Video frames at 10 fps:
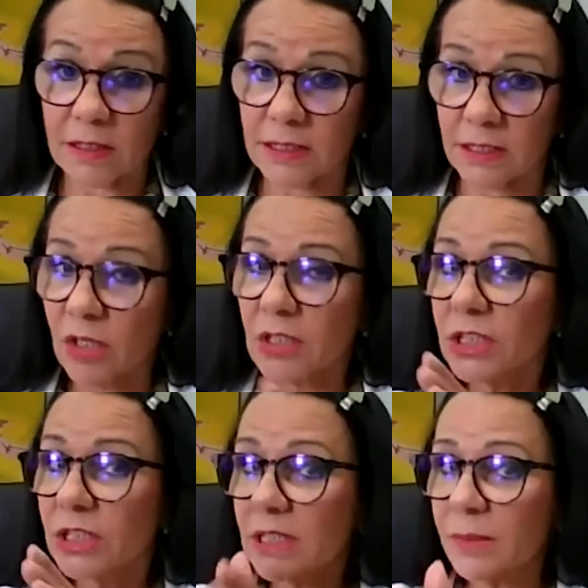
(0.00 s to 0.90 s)
So it's not
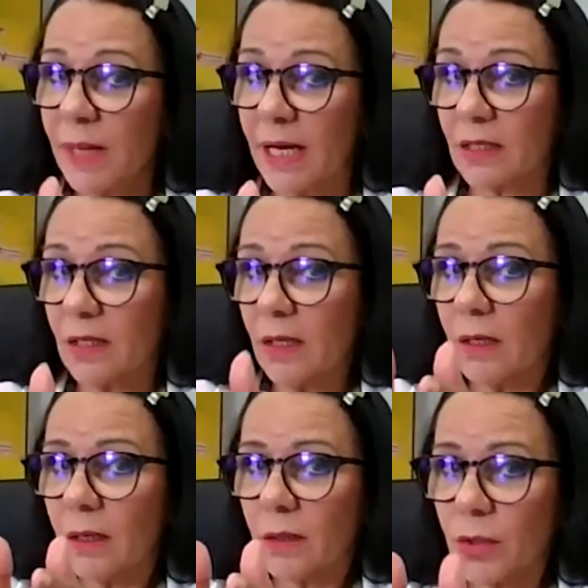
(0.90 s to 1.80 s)
just about
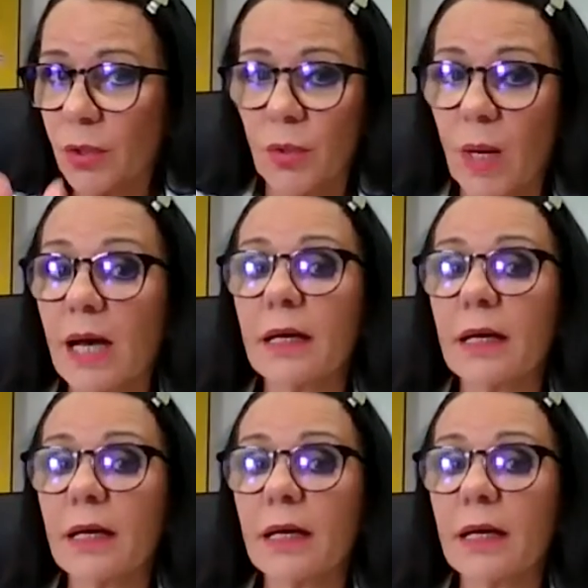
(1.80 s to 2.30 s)
QR